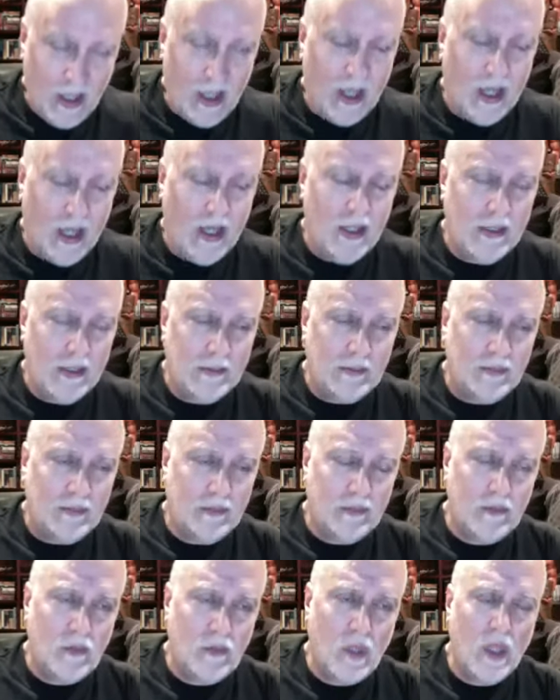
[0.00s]
Um,
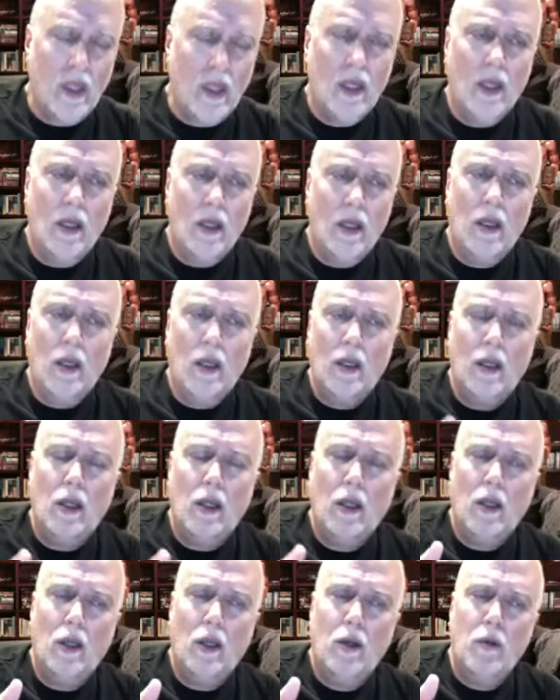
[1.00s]

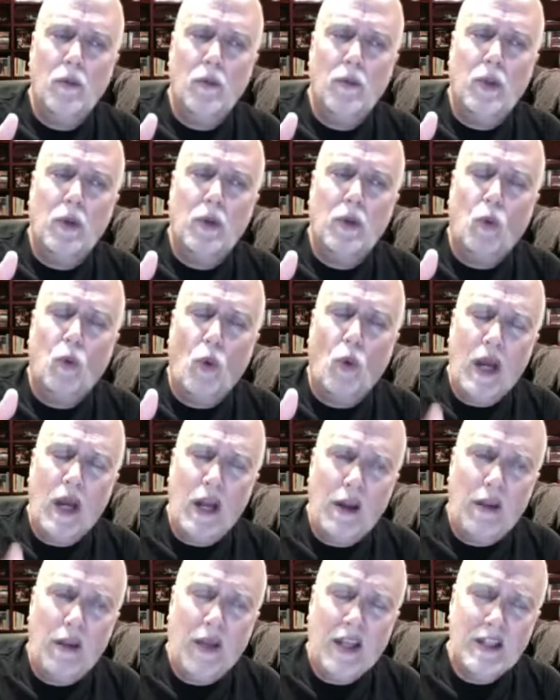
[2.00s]
but one of
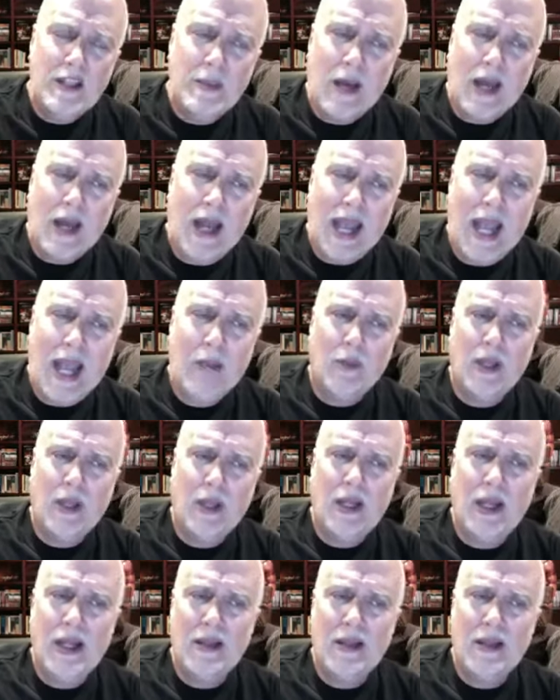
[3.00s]
the things about Hamlet, it,